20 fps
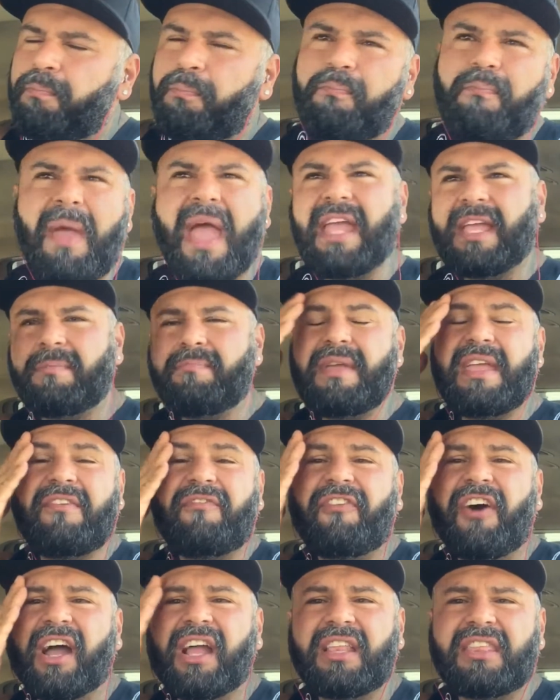make me
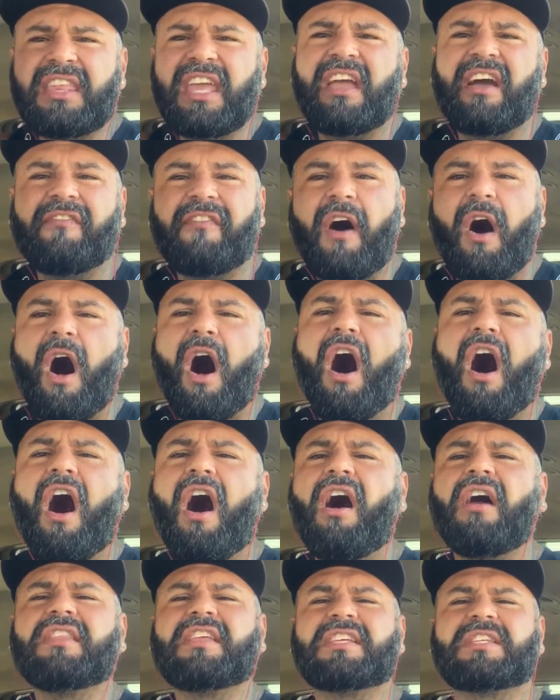fucking think of
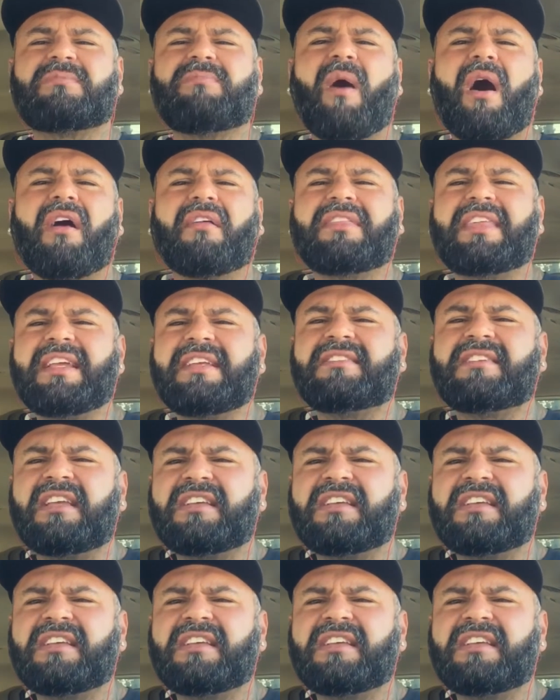all the small things